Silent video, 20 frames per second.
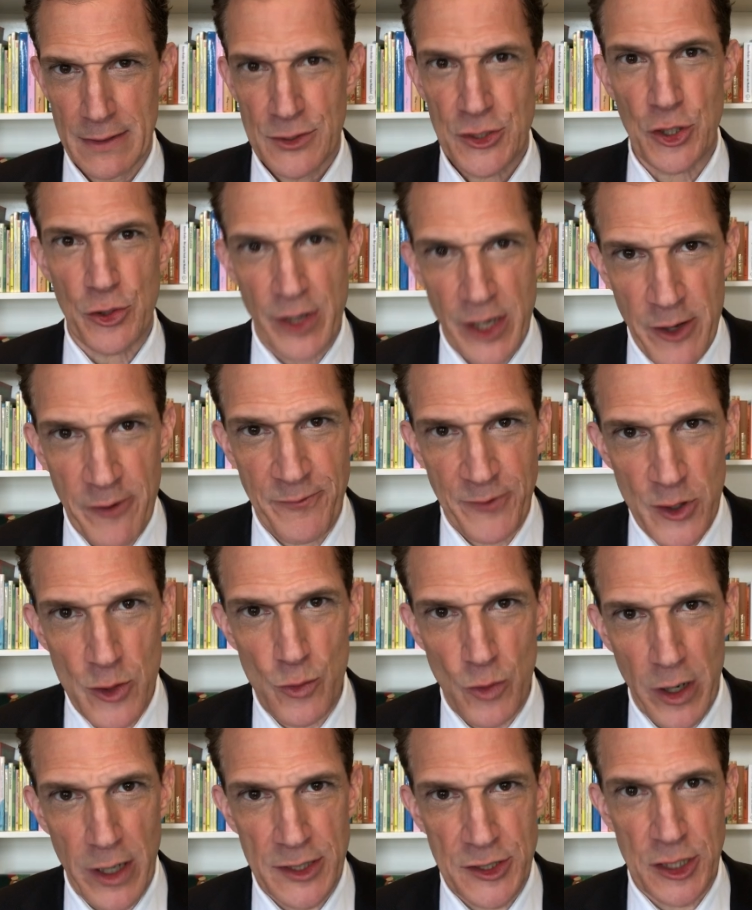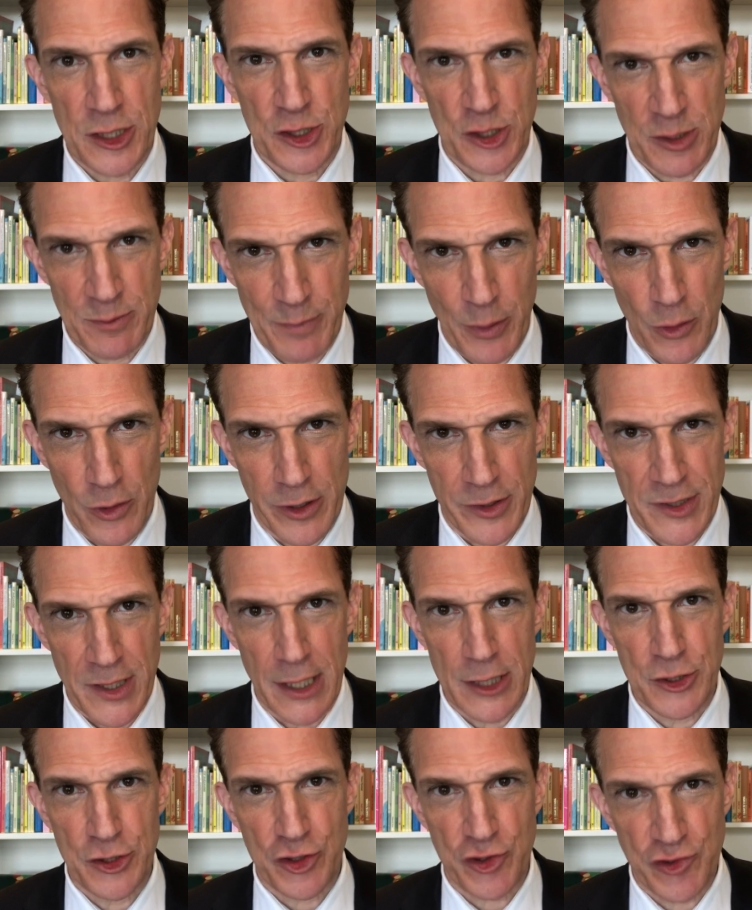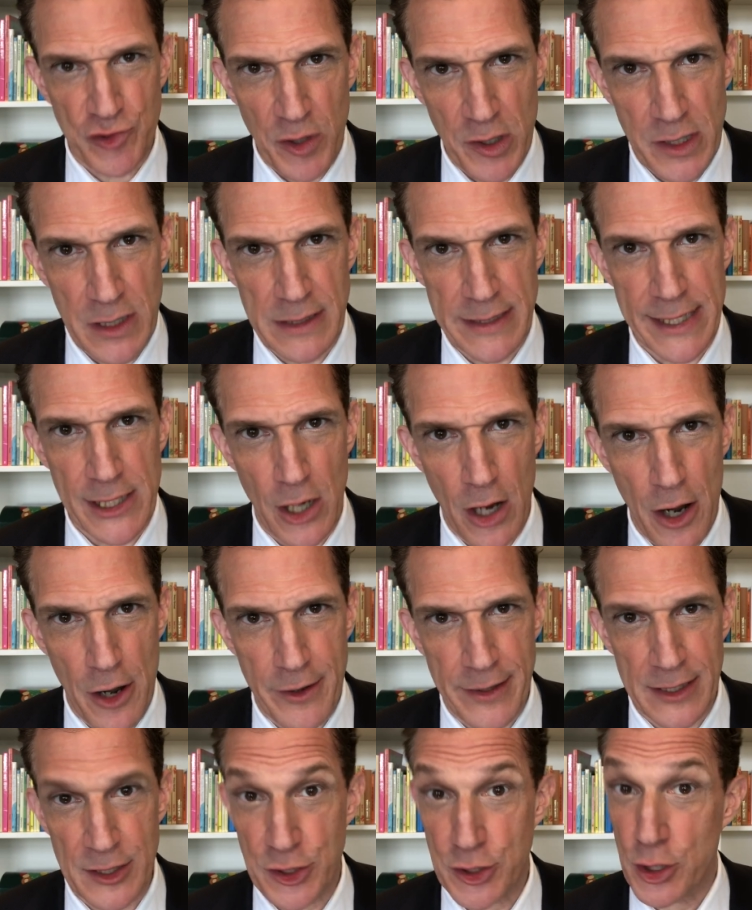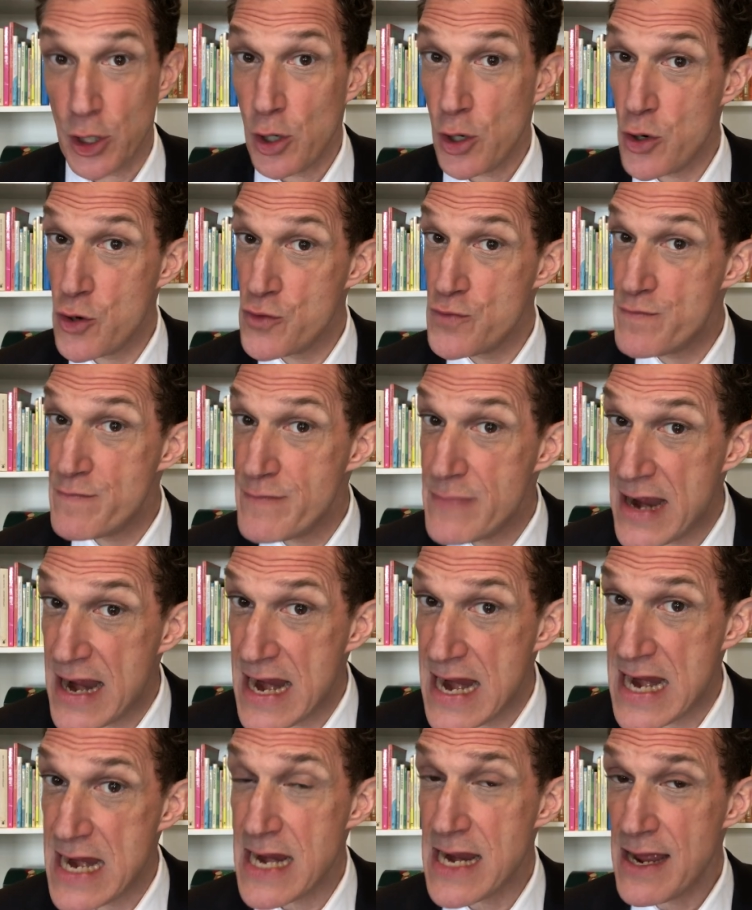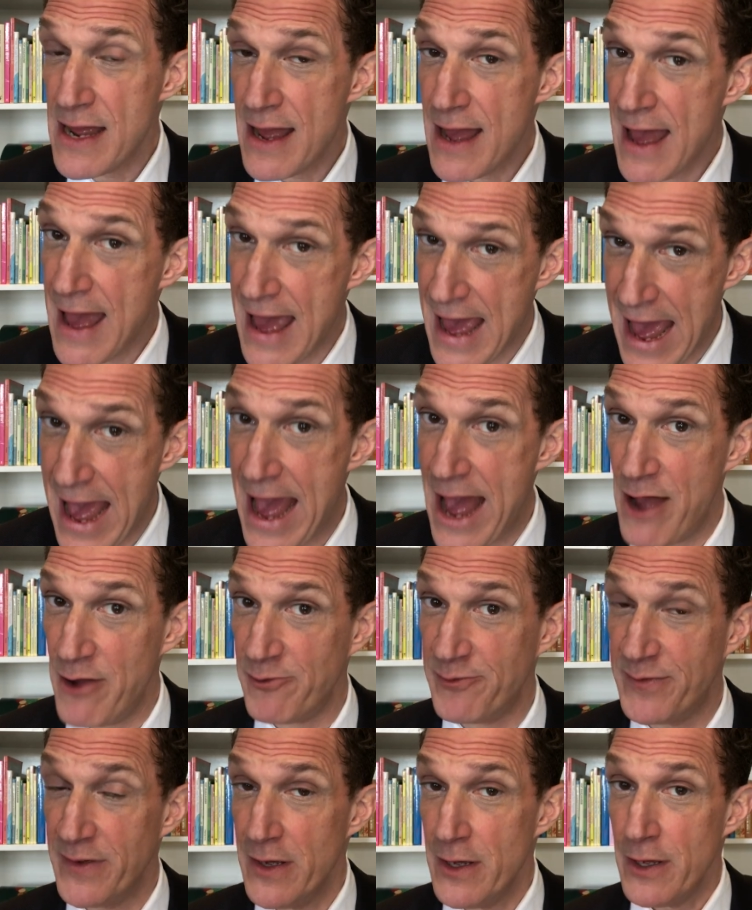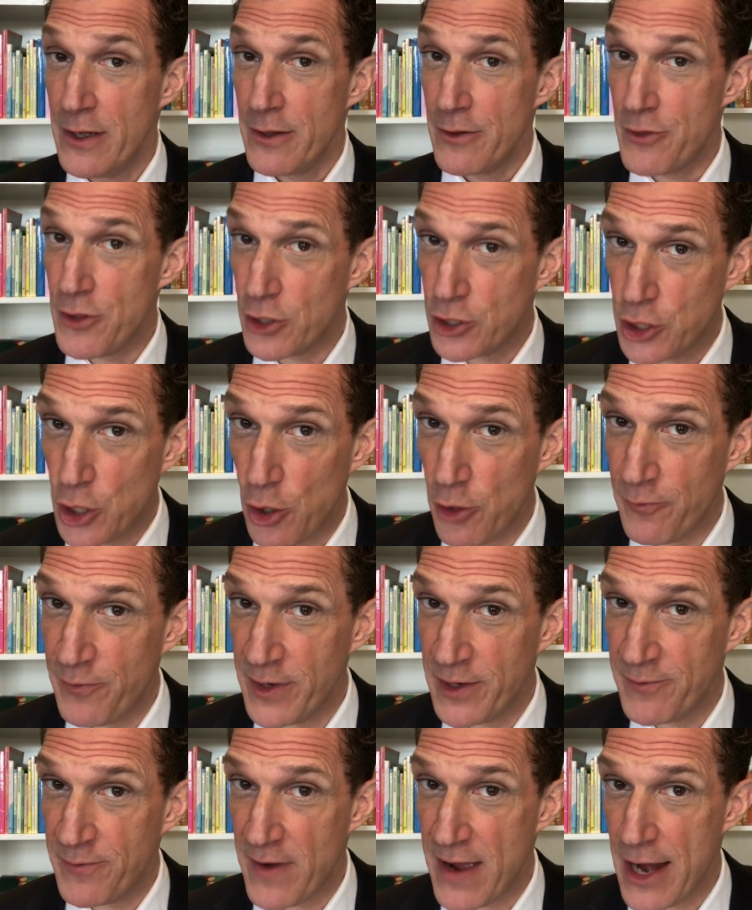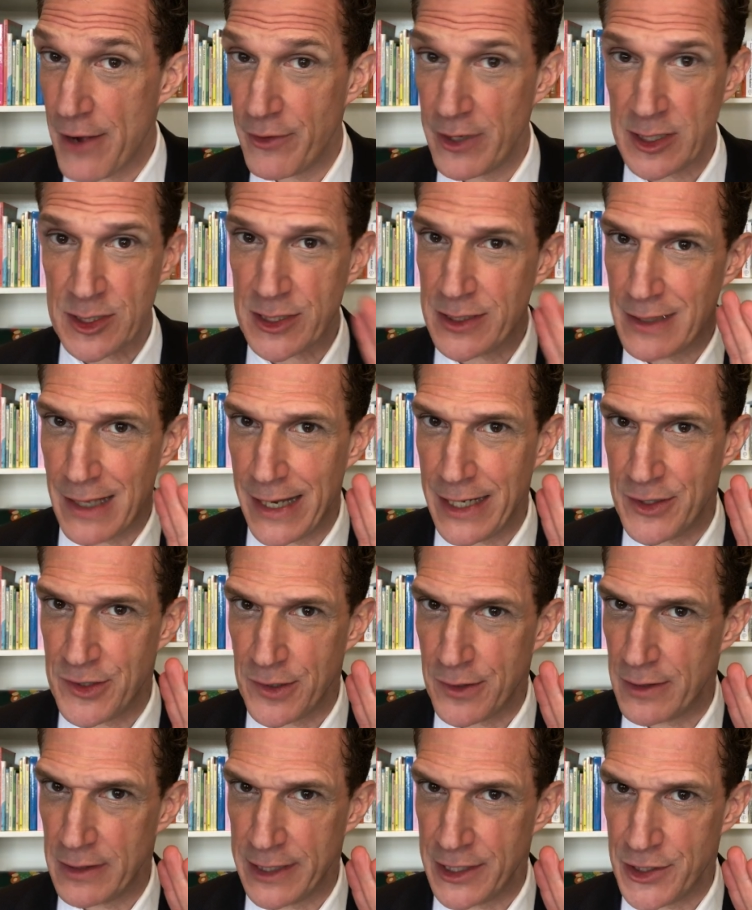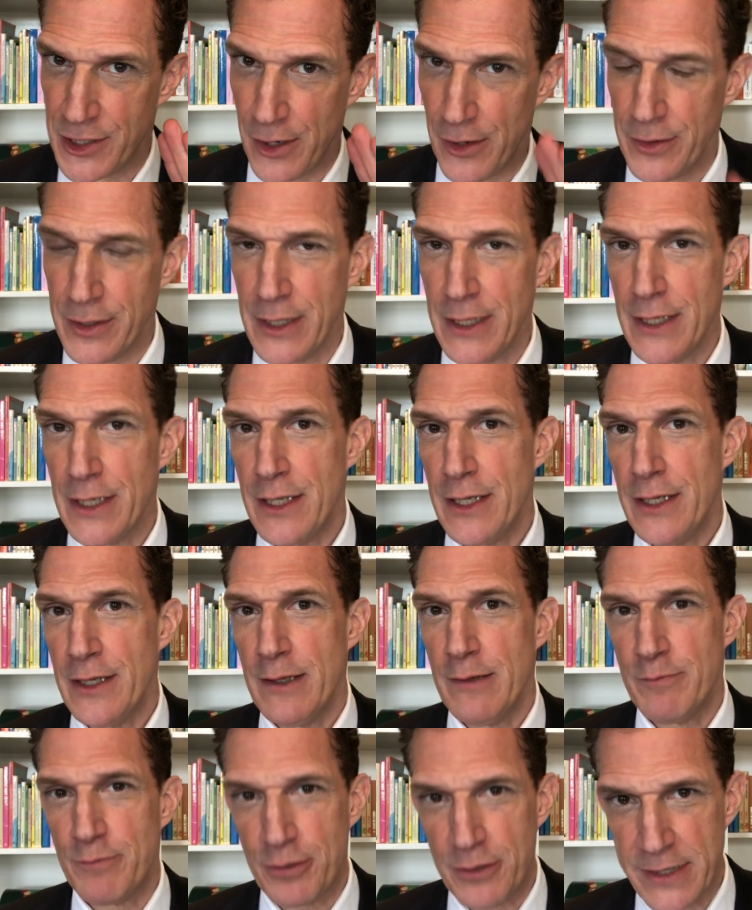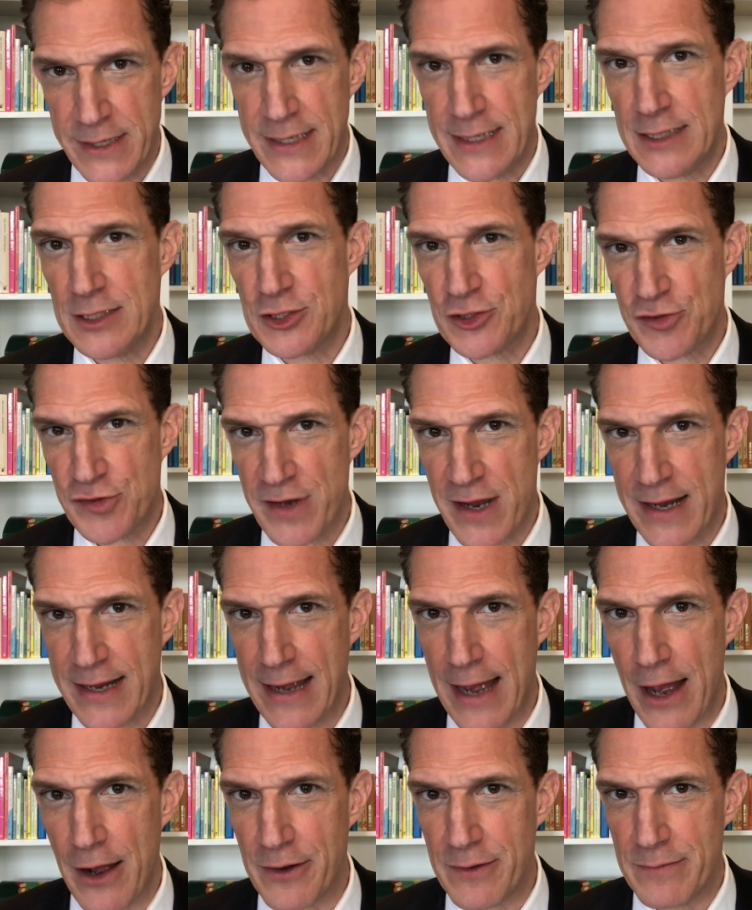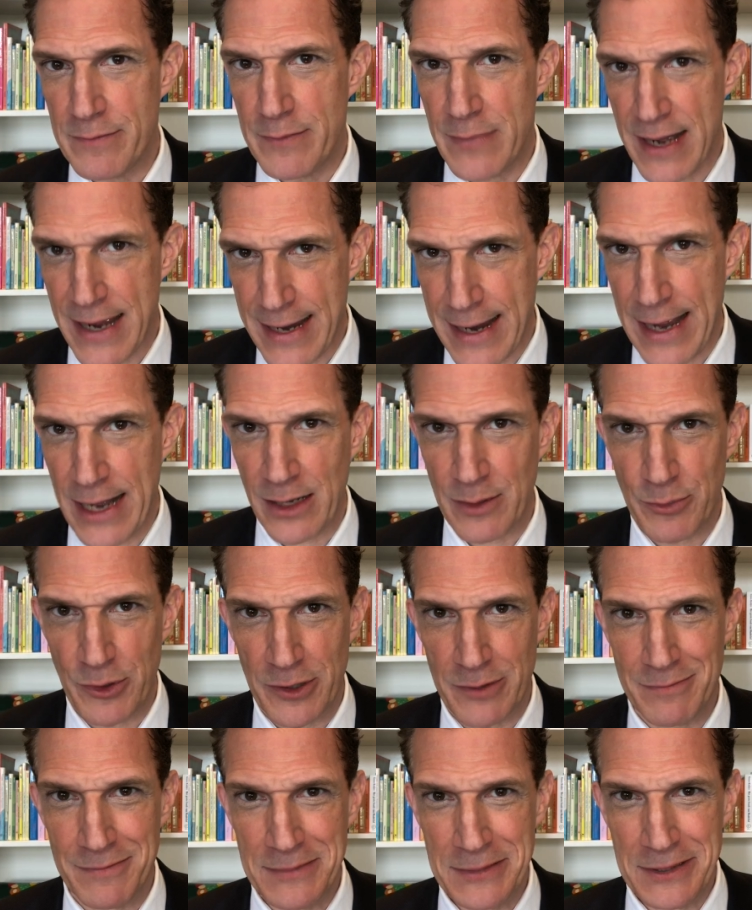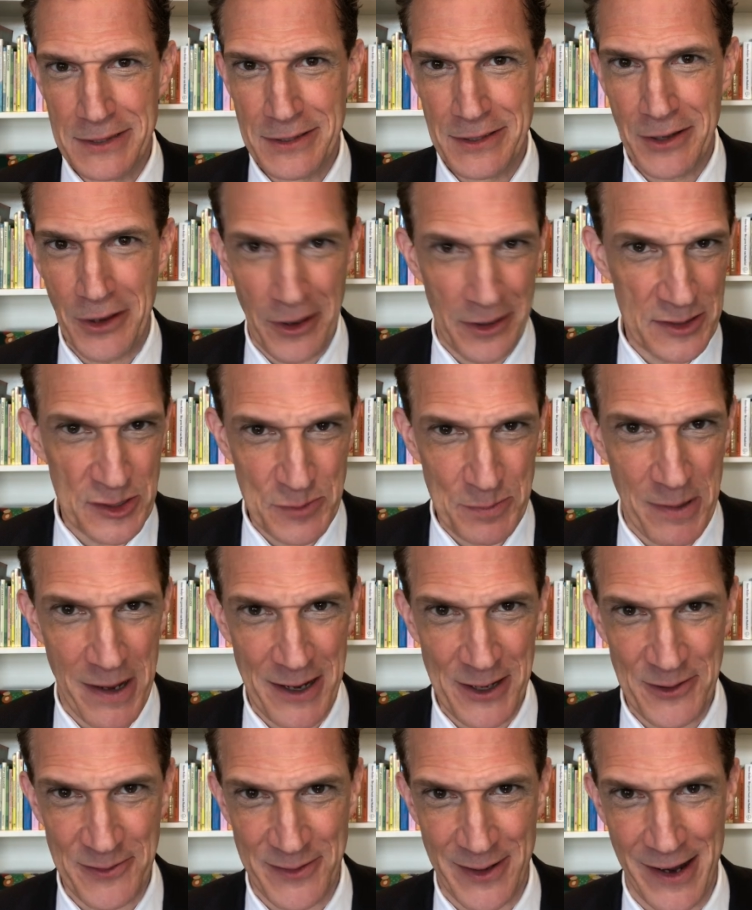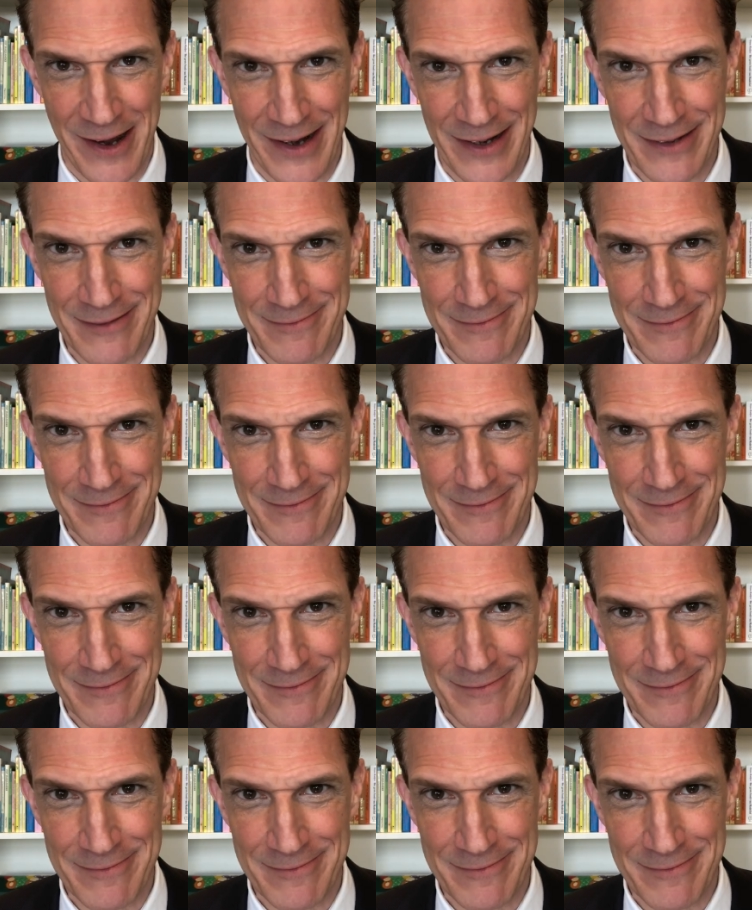So if you want to support a struggling artist who may have the COVID virus, I totally don't. Please check out my album on Spotify.